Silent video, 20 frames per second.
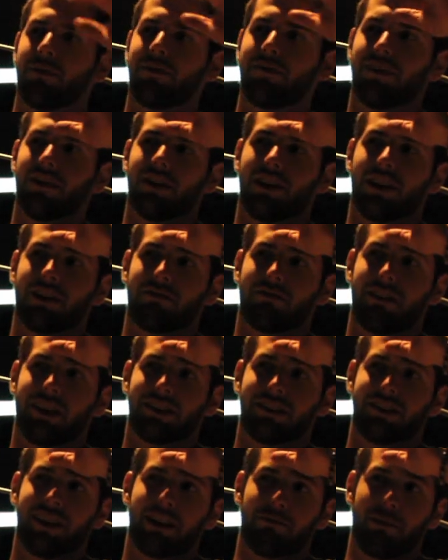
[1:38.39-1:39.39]
my phone on a
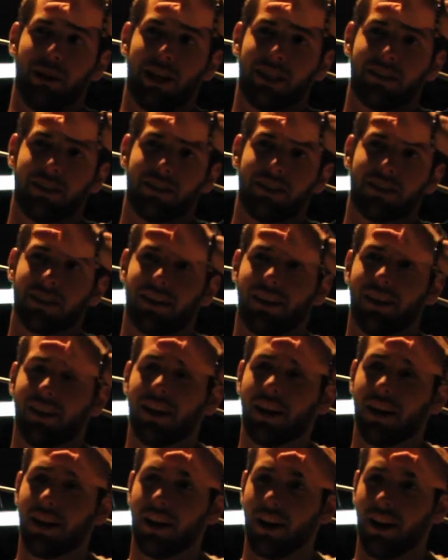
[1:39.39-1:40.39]
regular day basis.
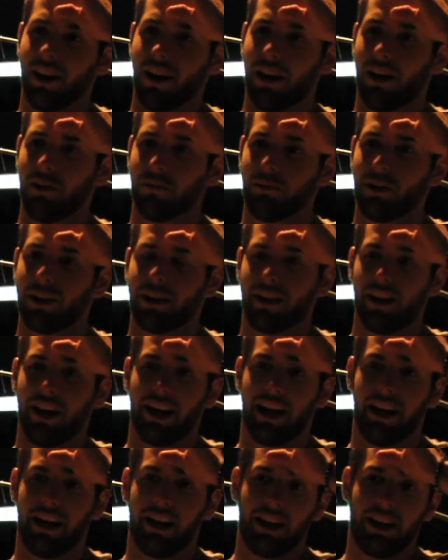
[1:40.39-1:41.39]
Um, with
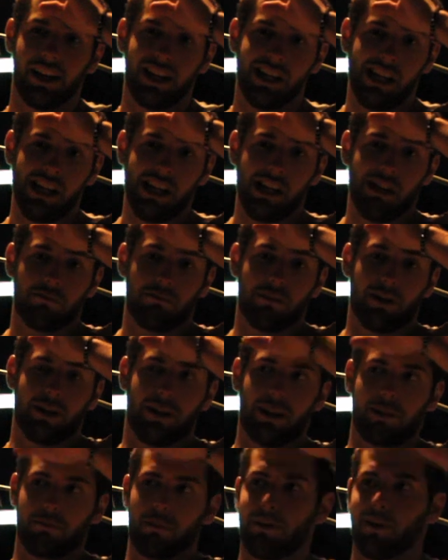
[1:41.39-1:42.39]
that, probably
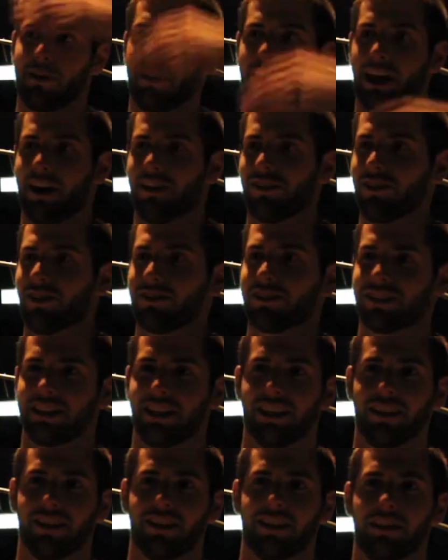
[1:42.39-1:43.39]
like maybe an hour
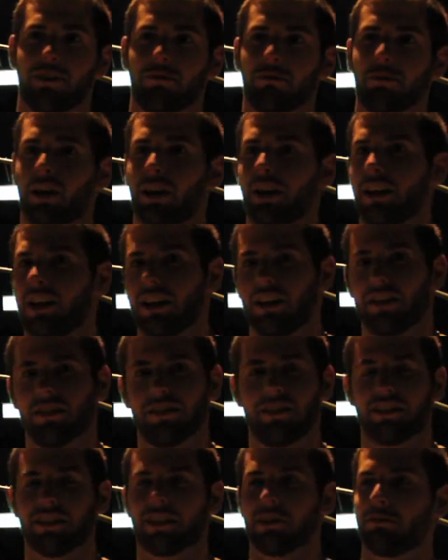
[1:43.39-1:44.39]
altogether, but
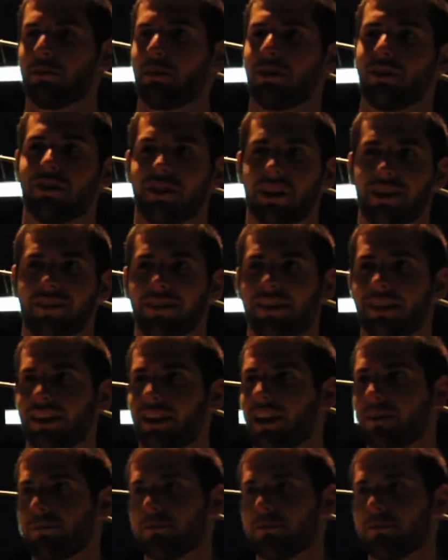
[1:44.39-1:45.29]
including the computer and everything,